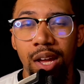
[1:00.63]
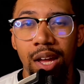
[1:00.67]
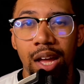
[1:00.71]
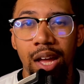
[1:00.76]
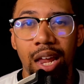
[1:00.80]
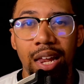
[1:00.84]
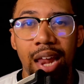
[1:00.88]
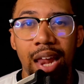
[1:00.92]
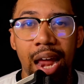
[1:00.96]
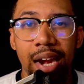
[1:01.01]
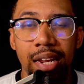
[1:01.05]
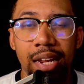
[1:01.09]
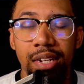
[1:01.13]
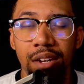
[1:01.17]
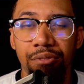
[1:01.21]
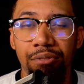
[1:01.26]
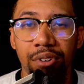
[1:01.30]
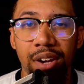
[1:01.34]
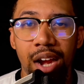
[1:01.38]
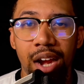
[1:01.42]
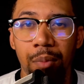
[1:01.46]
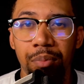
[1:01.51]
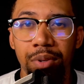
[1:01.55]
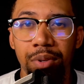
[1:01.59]
a lot of
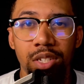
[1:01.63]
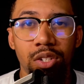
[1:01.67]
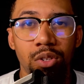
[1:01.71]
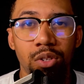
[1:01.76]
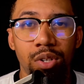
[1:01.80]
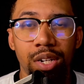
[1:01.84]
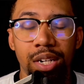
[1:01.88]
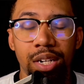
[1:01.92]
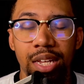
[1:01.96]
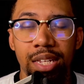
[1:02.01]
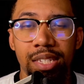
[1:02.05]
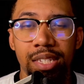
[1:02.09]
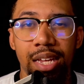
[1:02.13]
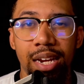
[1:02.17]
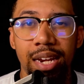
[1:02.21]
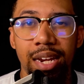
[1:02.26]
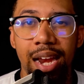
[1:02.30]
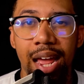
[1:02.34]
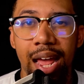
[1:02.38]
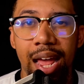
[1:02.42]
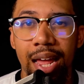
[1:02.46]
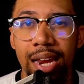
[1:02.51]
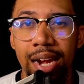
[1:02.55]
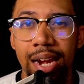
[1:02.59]
different opportunities and
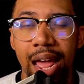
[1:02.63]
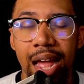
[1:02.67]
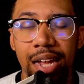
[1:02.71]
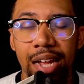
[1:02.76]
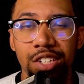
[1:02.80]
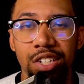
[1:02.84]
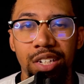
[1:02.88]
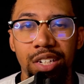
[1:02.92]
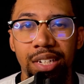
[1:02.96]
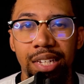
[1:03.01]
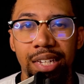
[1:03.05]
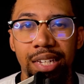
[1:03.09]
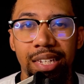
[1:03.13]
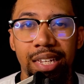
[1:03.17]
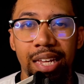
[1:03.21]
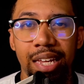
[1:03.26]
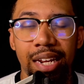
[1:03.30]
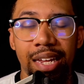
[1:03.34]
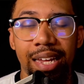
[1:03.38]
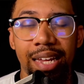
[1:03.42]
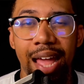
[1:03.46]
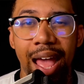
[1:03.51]
not actually getting